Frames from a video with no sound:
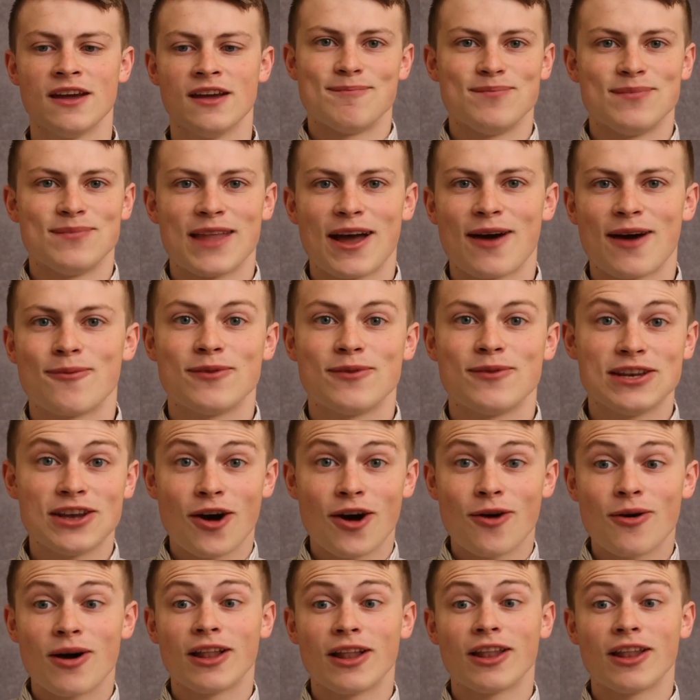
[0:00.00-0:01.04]
Now, we
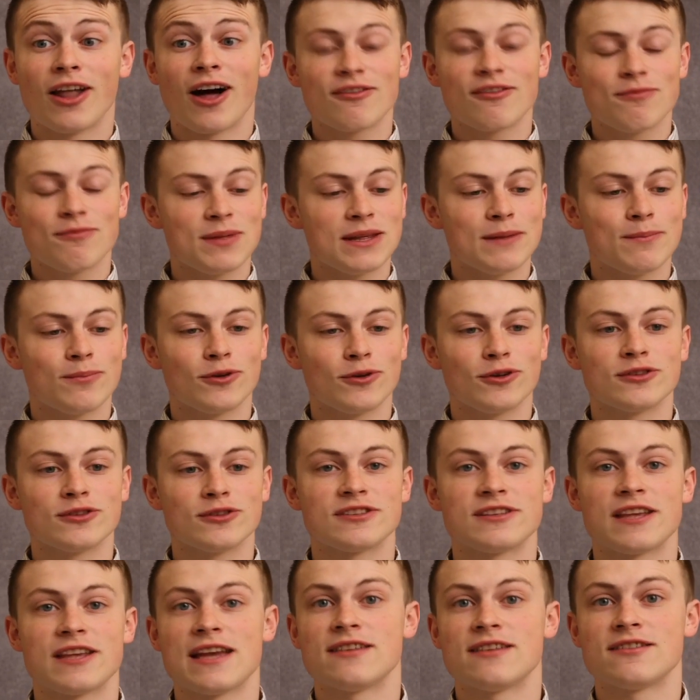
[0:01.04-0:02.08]
know a lot of people
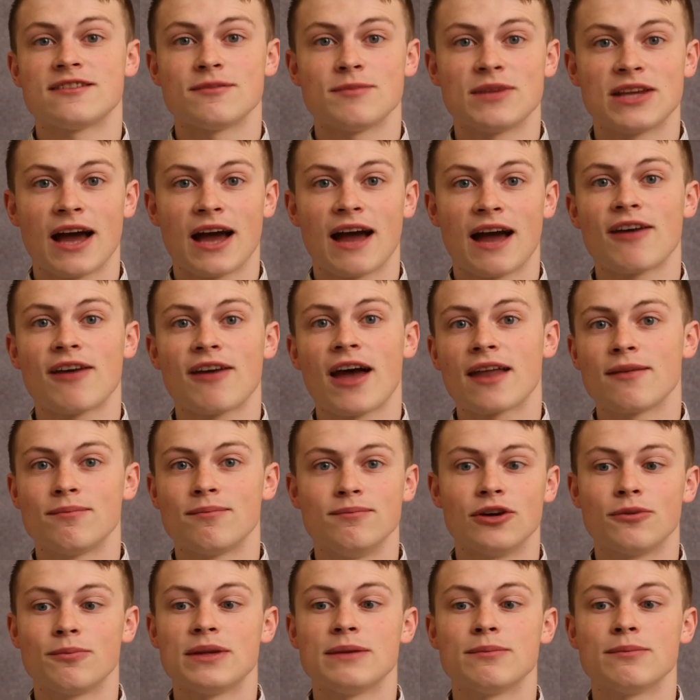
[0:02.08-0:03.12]
say to me, I've had
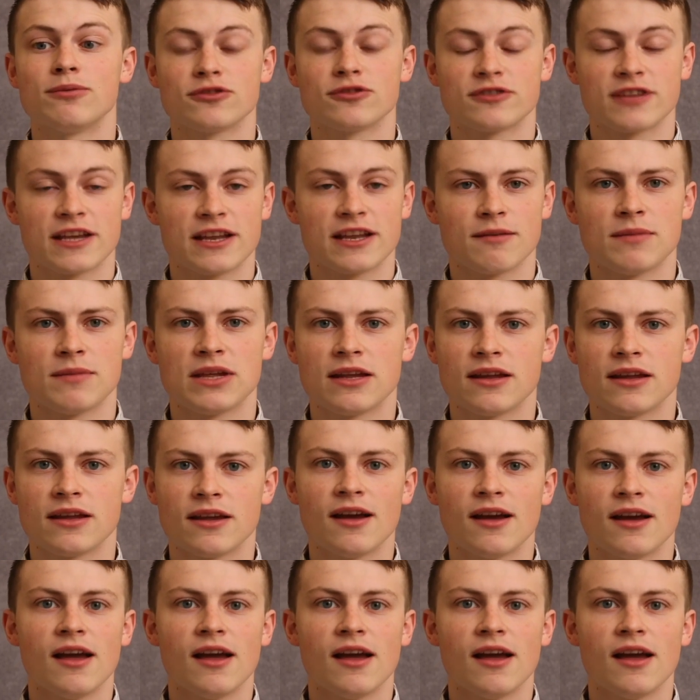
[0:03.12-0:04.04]
people say to me,